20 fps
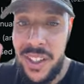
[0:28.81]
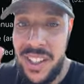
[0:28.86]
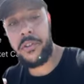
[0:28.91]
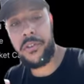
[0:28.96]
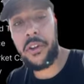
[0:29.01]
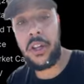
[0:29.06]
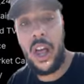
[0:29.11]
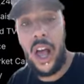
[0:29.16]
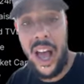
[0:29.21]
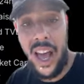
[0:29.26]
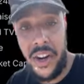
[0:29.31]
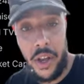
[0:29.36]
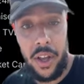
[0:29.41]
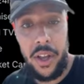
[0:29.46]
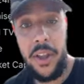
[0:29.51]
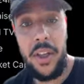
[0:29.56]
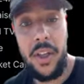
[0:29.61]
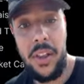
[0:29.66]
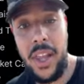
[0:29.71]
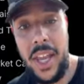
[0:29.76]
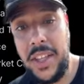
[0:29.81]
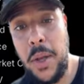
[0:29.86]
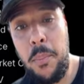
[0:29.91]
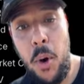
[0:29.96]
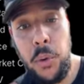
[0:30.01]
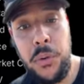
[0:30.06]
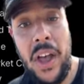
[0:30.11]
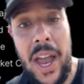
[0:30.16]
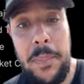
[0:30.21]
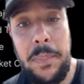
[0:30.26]
Solana, like the
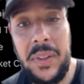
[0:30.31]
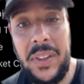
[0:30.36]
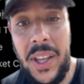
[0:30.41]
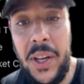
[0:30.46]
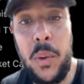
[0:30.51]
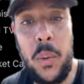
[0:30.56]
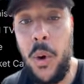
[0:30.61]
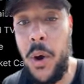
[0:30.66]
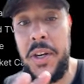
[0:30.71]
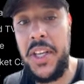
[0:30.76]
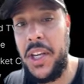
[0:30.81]
most hyped layer one